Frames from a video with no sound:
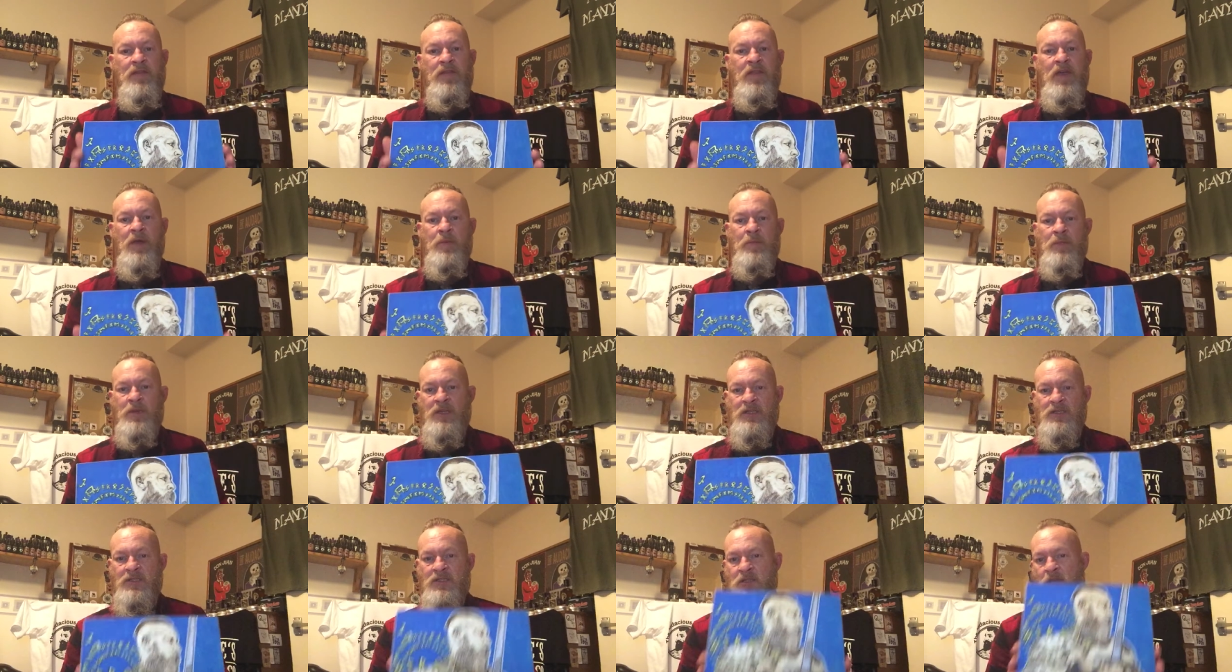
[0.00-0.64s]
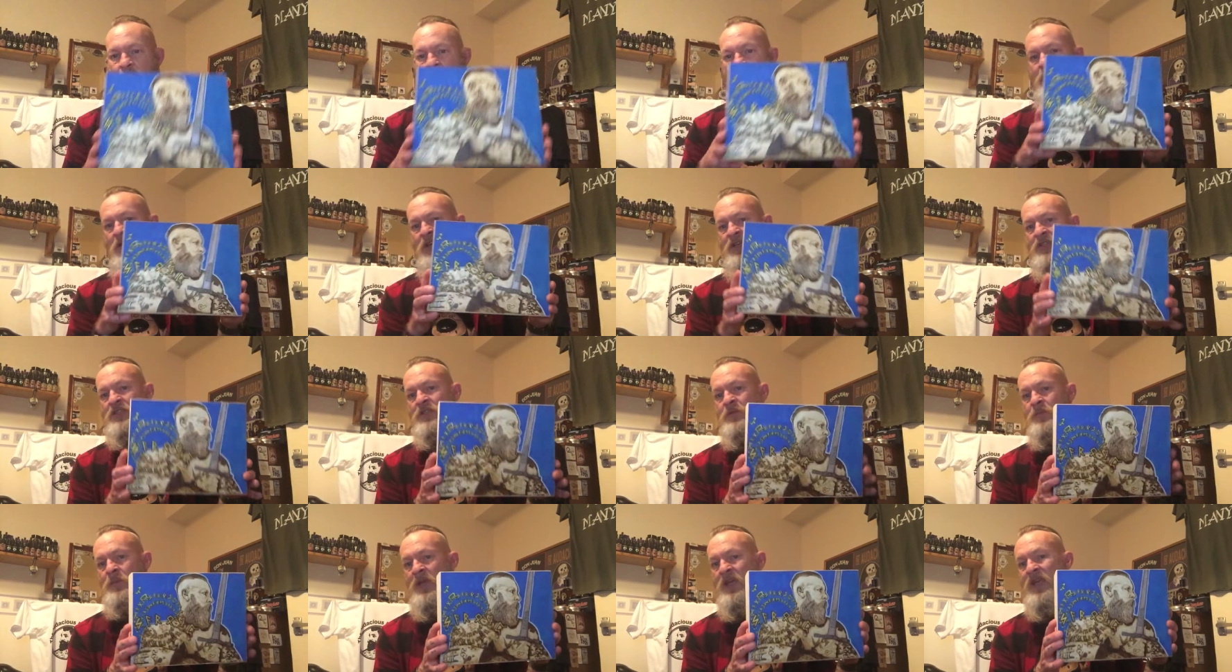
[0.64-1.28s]
That means so
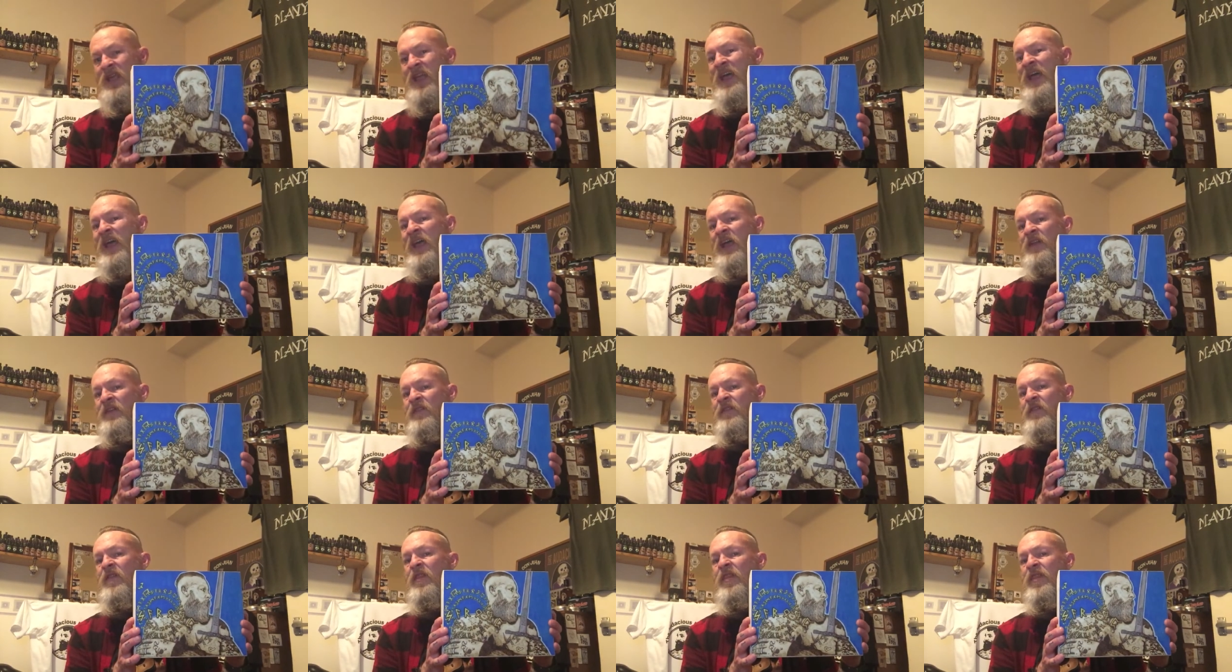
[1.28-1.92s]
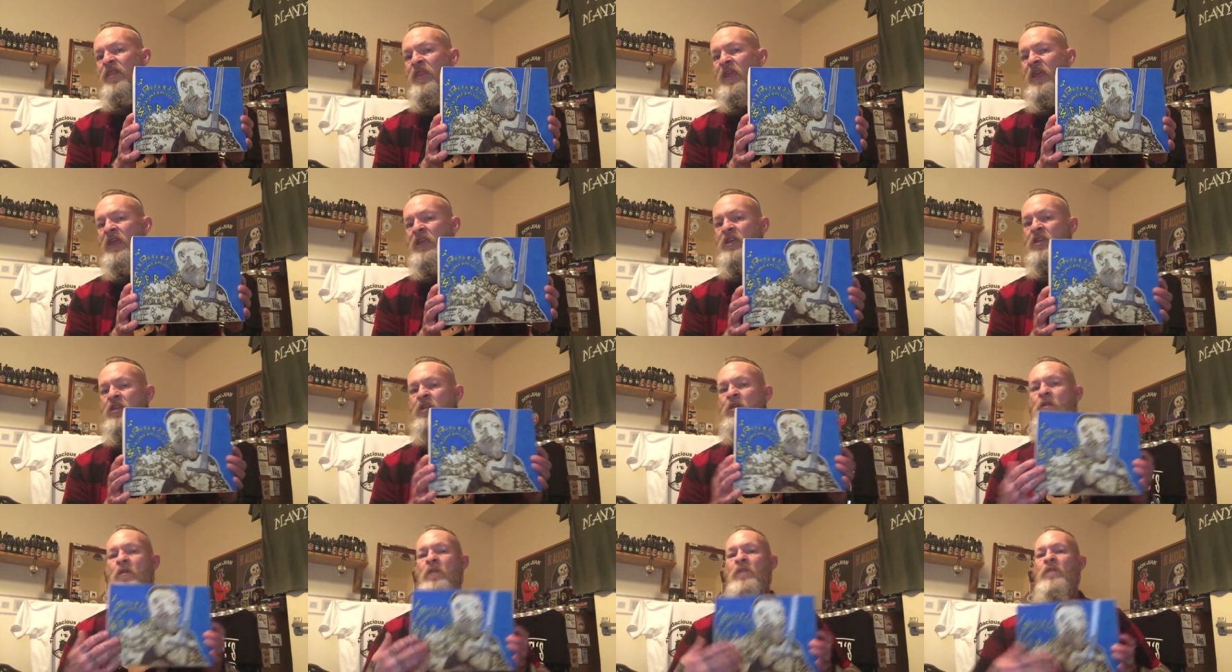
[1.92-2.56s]
much to me and
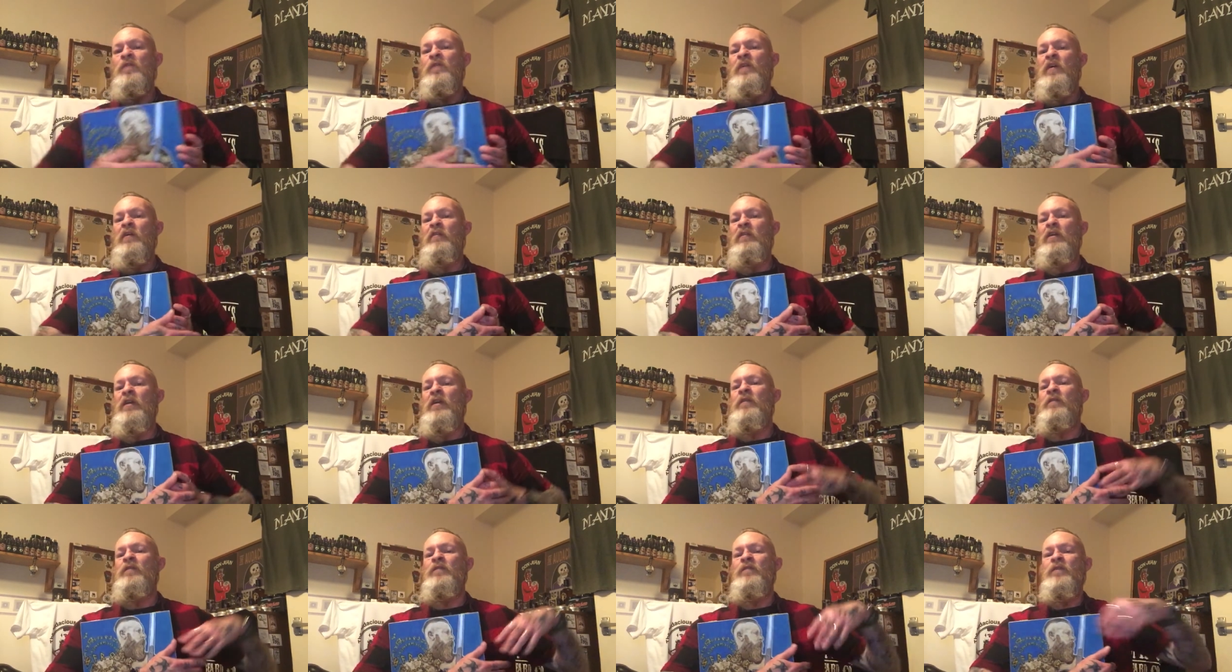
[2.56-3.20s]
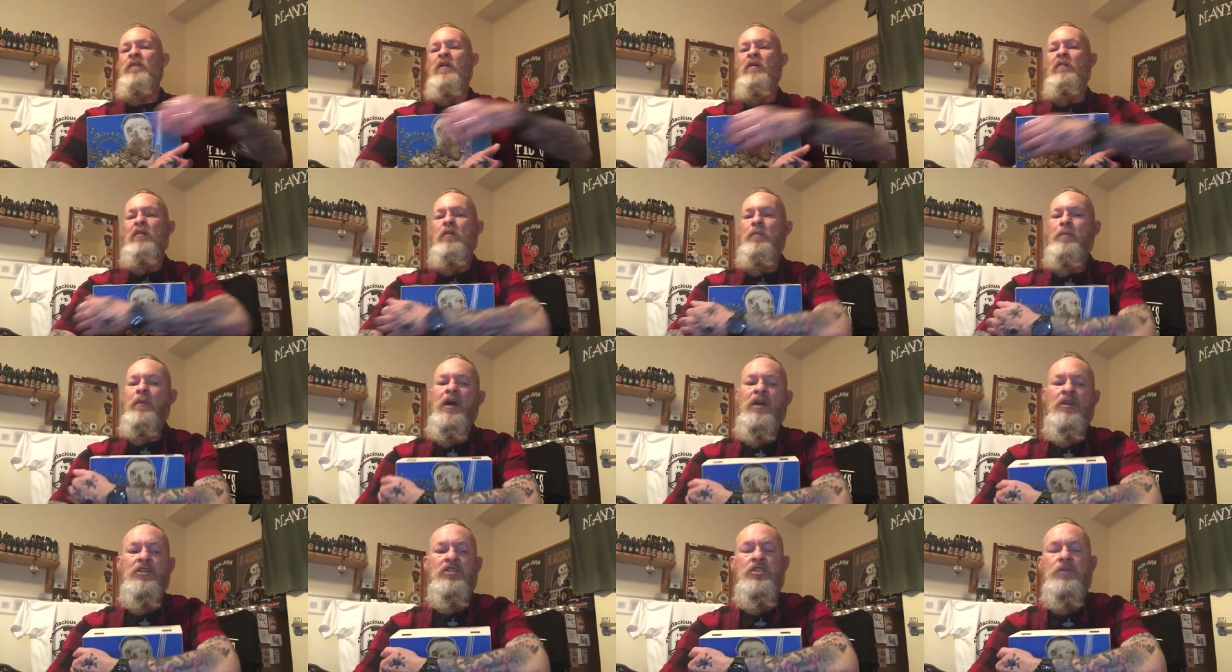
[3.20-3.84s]
thank you very, very
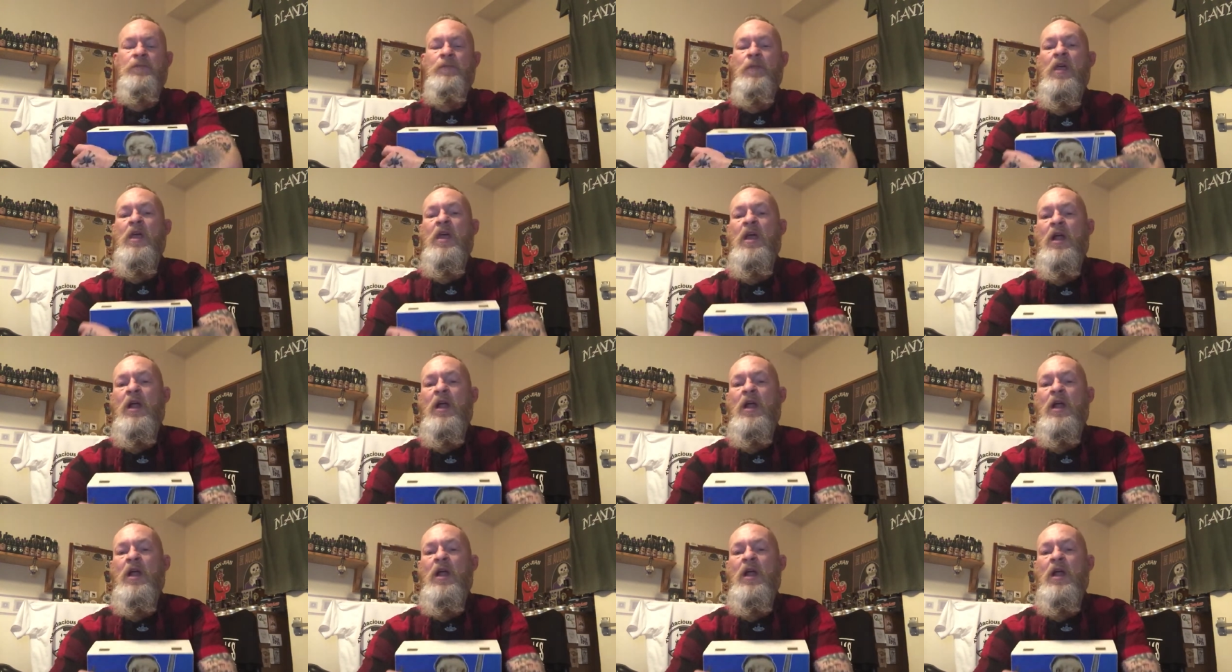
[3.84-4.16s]
much.